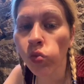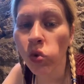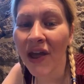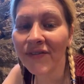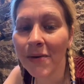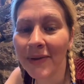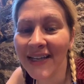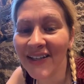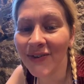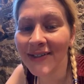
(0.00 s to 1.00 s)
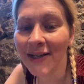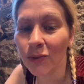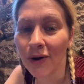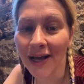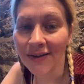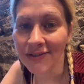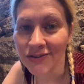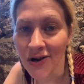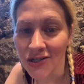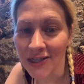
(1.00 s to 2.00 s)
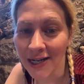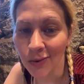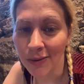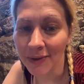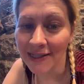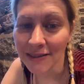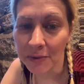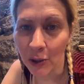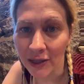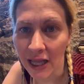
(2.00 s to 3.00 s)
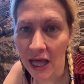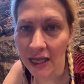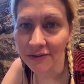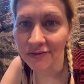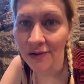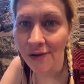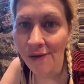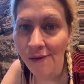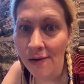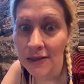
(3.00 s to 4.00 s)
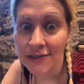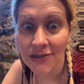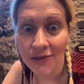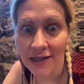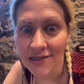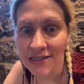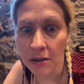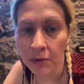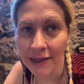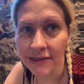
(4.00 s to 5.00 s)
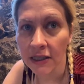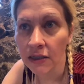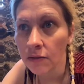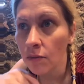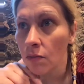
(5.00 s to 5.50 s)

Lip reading: Have I been hit on yet? Well, I haven't talked to anyone because I've been on live. So that's a blessing.